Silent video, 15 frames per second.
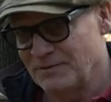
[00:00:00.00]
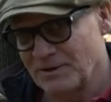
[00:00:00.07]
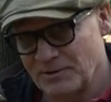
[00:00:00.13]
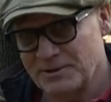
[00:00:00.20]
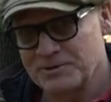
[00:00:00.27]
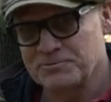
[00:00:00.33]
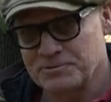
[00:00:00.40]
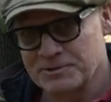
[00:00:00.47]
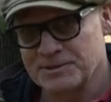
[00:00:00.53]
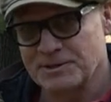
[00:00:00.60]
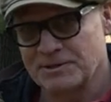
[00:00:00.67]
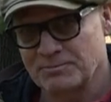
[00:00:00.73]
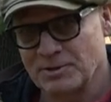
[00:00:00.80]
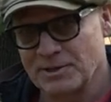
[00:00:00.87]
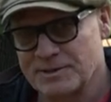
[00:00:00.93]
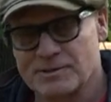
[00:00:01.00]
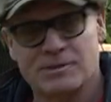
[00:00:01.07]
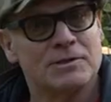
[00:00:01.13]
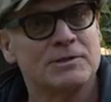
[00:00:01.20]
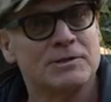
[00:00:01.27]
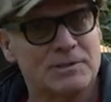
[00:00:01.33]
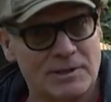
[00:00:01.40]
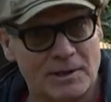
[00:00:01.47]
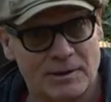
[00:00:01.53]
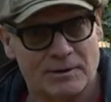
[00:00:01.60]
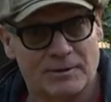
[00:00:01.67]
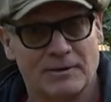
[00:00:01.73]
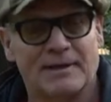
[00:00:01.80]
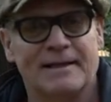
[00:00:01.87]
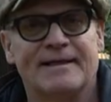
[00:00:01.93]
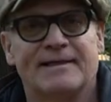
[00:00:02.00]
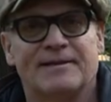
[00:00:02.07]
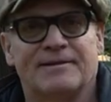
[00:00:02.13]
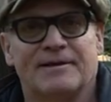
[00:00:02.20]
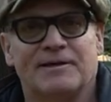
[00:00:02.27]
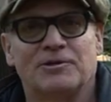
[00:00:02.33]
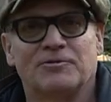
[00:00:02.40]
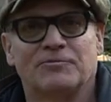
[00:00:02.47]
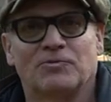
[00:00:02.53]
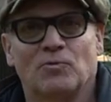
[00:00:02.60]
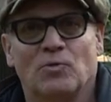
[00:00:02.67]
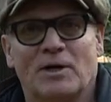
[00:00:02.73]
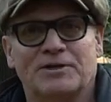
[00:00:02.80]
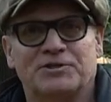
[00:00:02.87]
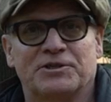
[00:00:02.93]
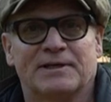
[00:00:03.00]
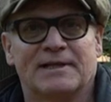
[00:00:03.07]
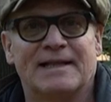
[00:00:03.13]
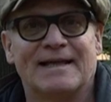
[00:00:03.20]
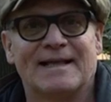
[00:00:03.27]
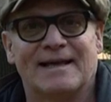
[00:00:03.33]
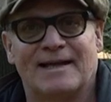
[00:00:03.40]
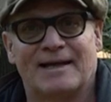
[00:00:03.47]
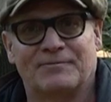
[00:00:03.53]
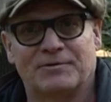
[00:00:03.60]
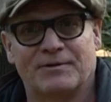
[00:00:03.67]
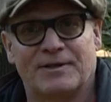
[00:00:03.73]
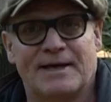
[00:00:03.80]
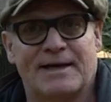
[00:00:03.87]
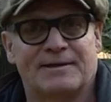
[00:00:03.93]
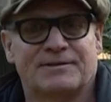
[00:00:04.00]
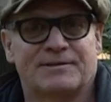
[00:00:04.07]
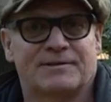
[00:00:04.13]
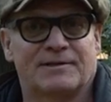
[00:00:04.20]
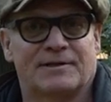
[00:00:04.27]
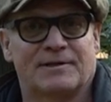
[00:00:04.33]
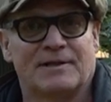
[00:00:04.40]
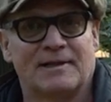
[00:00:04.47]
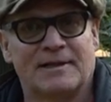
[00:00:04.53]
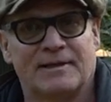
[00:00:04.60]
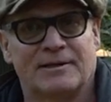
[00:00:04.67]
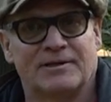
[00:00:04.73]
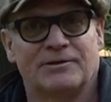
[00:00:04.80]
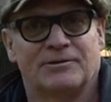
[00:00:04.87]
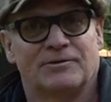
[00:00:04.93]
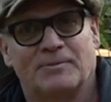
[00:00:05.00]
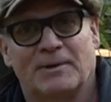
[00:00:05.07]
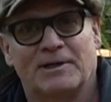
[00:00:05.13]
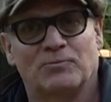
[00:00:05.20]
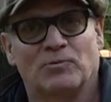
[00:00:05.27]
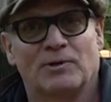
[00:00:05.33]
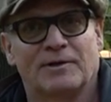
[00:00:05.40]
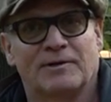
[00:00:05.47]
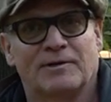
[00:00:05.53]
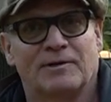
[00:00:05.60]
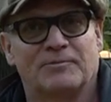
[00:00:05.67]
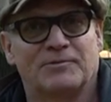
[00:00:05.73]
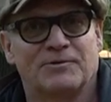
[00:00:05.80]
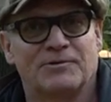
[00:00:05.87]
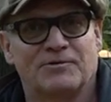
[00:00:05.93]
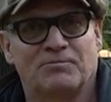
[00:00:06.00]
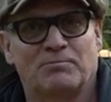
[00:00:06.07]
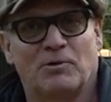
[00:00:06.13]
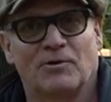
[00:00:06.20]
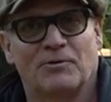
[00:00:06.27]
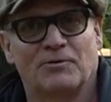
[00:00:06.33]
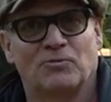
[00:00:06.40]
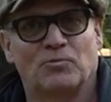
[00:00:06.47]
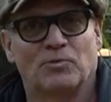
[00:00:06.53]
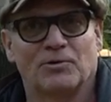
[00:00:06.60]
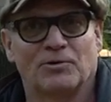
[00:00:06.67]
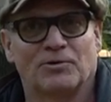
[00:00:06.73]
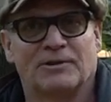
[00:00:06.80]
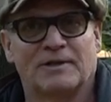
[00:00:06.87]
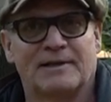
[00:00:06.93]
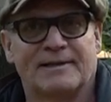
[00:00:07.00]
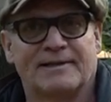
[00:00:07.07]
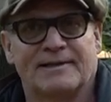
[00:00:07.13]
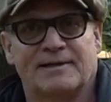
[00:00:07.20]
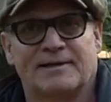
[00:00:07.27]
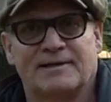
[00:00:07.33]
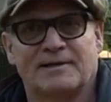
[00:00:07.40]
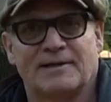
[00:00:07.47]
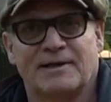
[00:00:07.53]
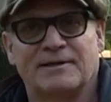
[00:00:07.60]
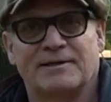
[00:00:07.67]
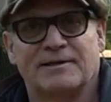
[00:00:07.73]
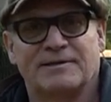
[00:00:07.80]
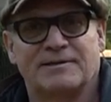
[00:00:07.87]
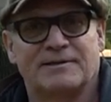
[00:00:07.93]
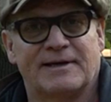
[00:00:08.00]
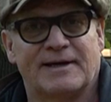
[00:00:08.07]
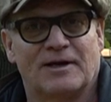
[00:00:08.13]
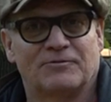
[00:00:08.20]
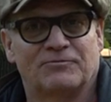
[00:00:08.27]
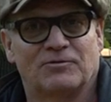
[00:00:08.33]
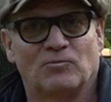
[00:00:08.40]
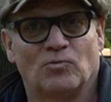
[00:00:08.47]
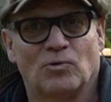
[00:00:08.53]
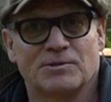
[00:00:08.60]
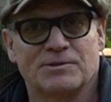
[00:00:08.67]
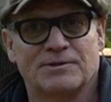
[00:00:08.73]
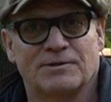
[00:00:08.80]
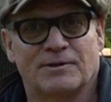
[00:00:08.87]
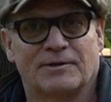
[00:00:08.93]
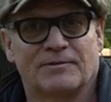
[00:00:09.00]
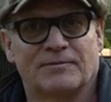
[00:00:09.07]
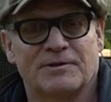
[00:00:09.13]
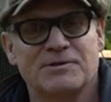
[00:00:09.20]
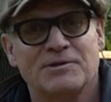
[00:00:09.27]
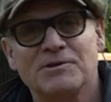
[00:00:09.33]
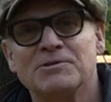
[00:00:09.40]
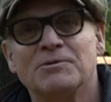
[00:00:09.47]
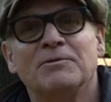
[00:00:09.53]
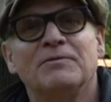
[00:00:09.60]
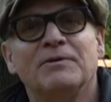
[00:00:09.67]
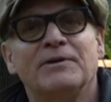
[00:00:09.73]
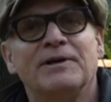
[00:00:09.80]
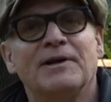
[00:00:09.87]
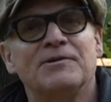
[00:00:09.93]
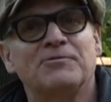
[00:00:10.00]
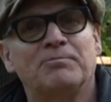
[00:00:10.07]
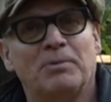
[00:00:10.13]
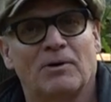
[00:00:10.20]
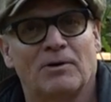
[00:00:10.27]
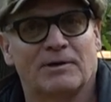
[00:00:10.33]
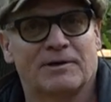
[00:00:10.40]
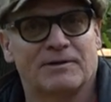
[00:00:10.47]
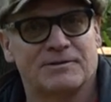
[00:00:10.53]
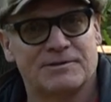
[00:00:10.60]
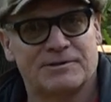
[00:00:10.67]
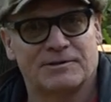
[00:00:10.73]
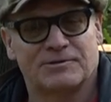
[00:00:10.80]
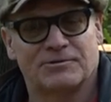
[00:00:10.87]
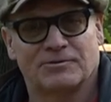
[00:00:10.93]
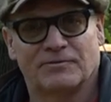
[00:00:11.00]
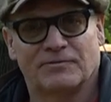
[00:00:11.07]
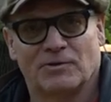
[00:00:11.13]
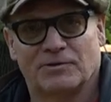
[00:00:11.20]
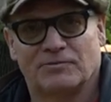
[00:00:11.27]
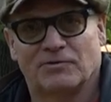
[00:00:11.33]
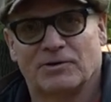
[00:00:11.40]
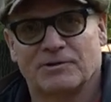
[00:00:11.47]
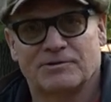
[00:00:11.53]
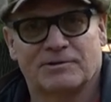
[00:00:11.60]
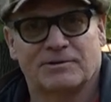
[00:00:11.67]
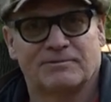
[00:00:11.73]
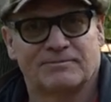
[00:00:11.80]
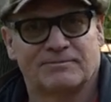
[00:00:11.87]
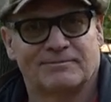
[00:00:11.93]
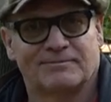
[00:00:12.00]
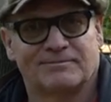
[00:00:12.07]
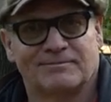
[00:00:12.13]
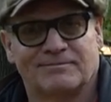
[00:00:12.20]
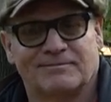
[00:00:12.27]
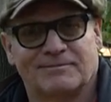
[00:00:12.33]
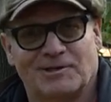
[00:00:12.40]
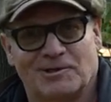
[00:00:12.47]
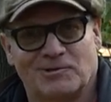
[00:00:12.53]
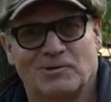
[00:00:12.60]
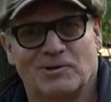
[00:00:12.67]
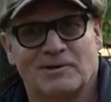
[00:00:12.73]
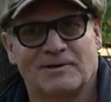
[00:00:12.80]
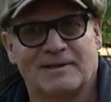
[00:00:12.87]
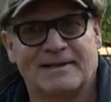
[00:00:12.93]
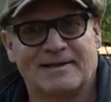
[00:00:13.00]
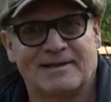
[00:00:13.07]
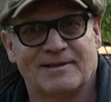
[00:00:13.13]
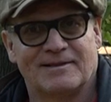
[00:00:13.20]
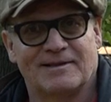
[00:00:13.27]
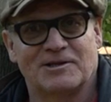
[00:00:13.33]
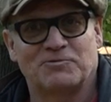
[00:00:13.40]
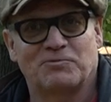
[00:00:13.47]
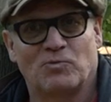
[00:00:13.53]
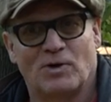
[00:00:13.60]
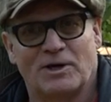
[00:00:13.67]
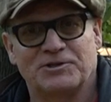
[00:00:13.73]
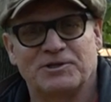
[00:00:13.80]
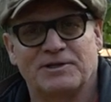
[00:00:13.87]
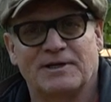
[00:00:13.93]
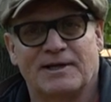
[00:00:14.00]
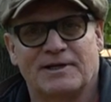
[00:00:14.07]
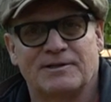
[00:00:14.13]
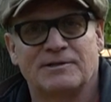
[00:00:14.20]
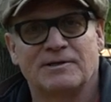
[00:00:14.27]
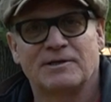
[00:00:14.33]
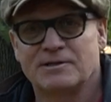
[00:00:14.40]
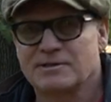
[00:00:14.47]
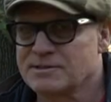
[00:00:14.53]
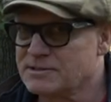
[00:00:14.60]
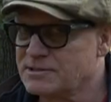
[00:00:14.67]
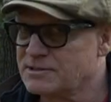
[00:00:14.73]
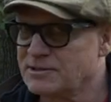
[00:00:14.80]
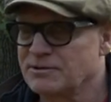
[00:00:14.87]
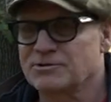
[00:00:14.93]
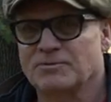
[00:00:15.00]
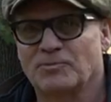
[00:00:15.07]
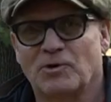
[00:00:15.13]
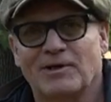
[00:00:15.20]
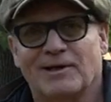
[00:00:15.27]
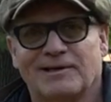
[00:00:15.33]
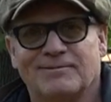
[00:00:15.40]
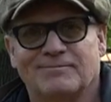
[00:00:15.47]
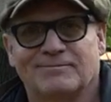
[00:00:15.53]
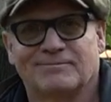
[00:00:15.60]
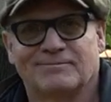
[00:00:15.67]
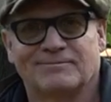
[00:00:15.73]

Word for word: Very interesting place. So, thank you for watching. After that, uh, you might want to come to this part of the world and, and get a day out from Warsaw. There's also a very nice park in the center of Otwock. There you are. Thanks for watching, and see you tomorrow night.